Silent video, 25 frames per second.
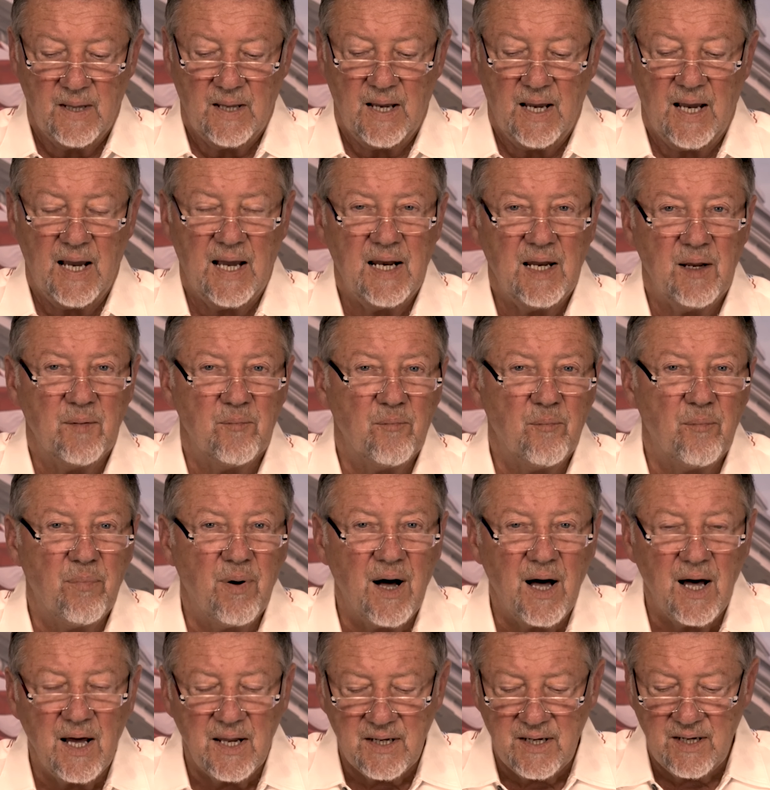and
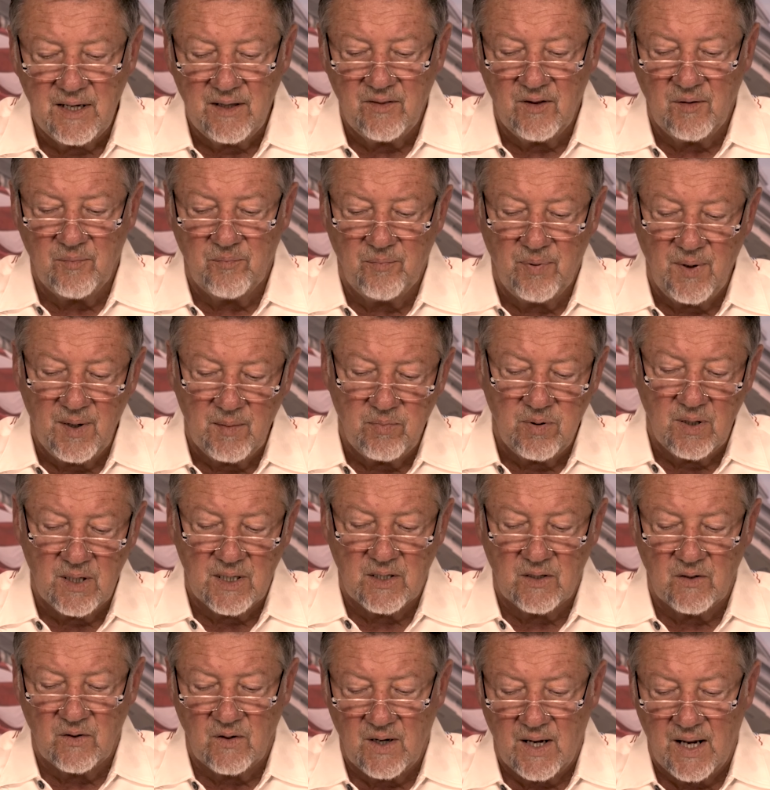embody the
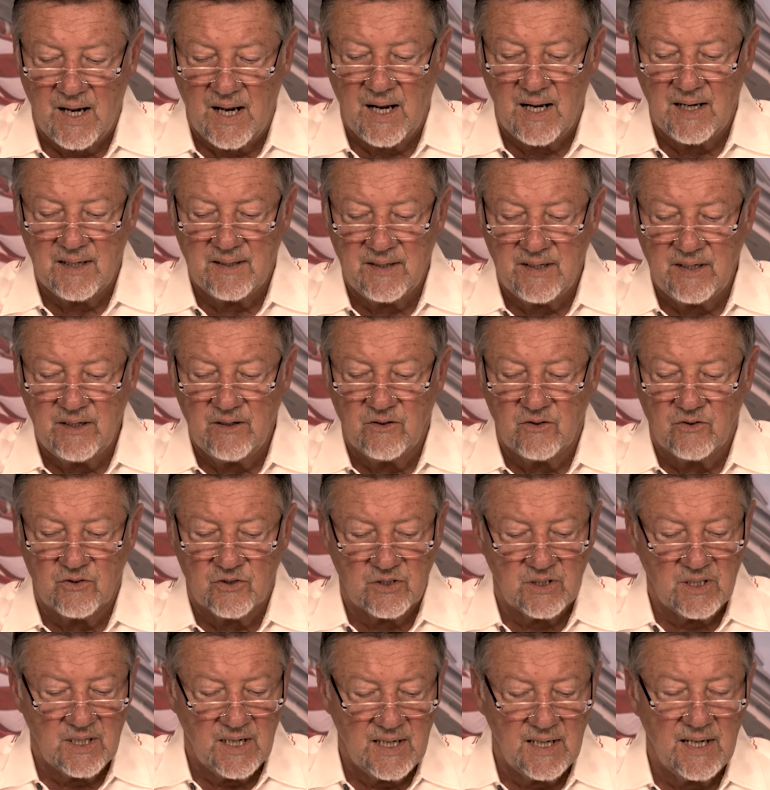biblical ideals
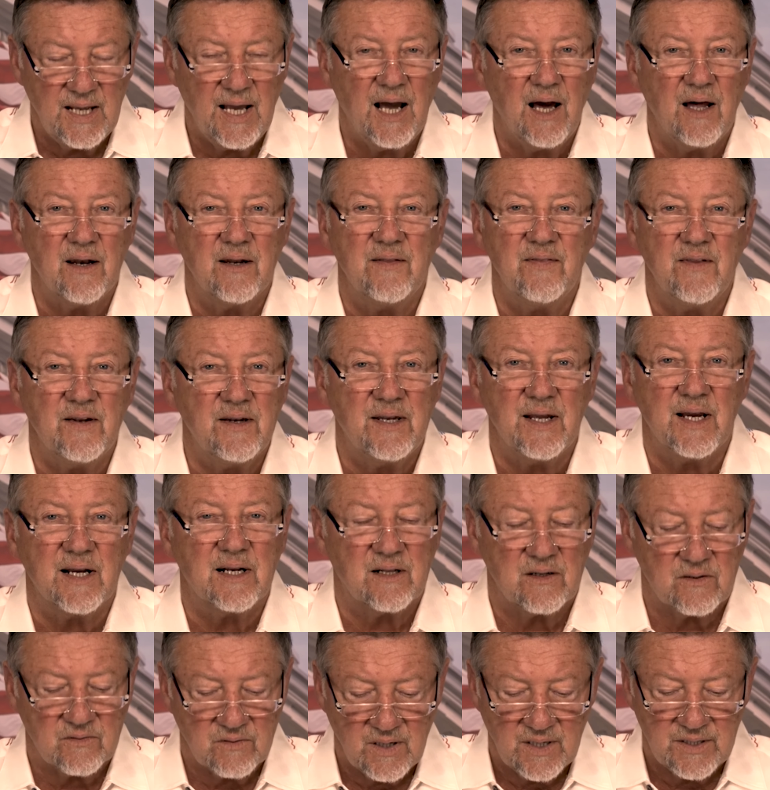laid out in the
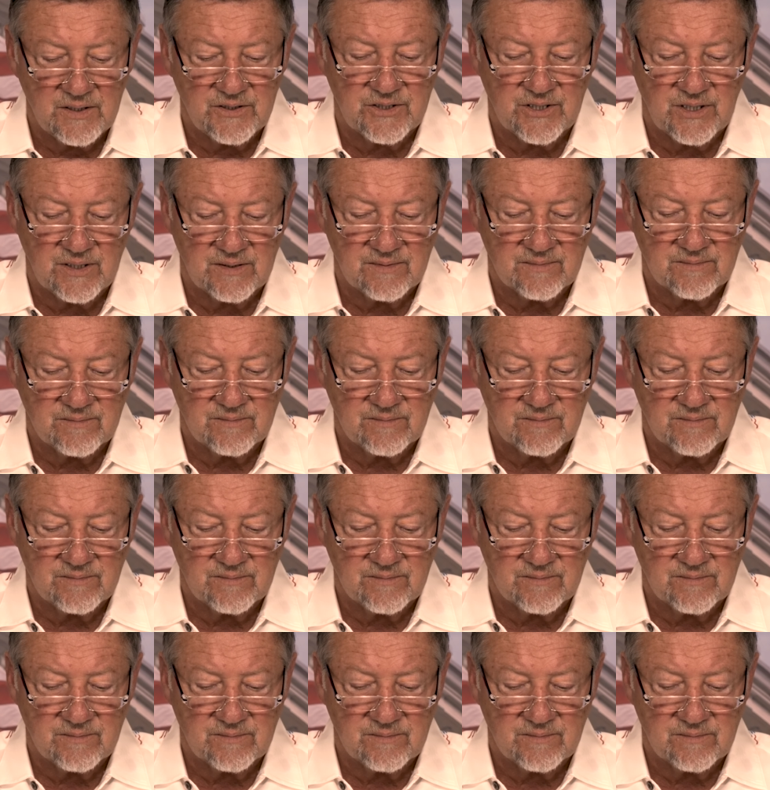Declaration.